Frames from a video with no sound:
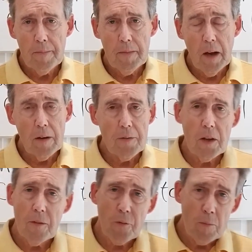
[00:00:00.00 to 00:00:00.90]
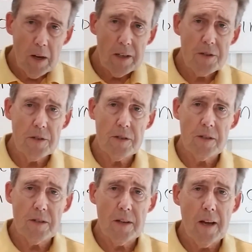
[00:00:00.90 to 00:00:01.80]
Now, if the information's
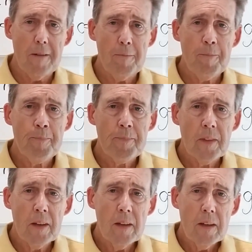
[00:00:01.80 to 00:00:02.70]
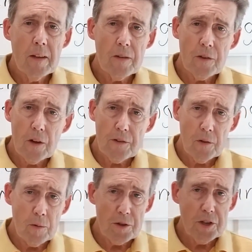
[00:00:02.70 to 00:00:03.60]
the same, there's
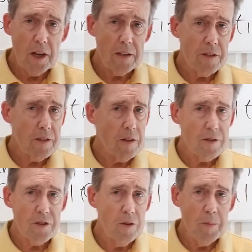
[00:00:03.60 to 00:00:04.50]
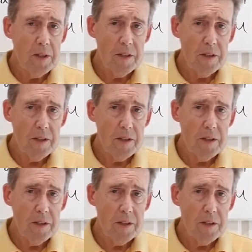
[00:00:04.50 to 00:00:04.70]
also a chance that there'll still be